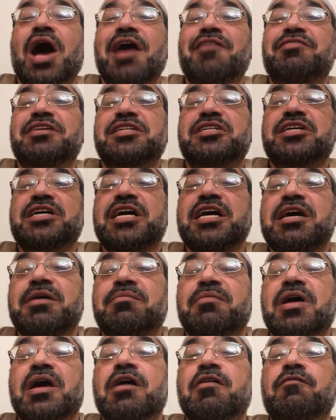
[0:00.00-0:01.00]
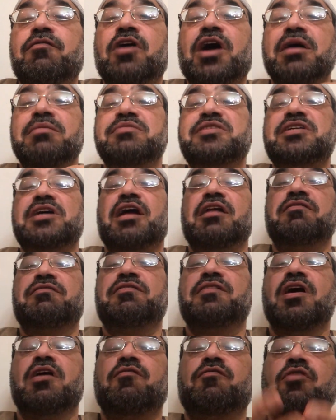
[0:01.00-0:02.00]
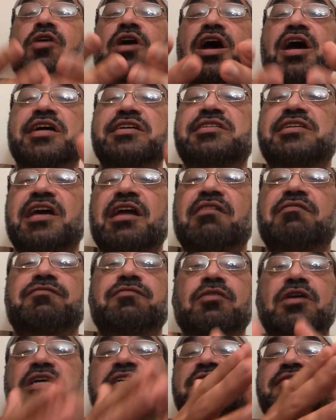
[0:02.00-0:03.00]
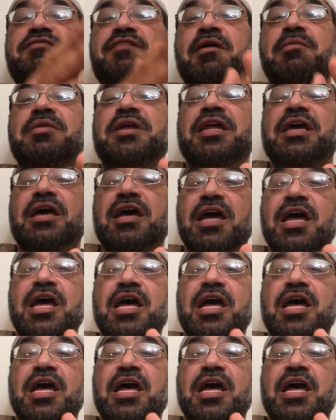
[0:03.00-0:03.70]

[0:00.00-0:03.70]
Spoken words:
have a dream for himself, for herself, for his family.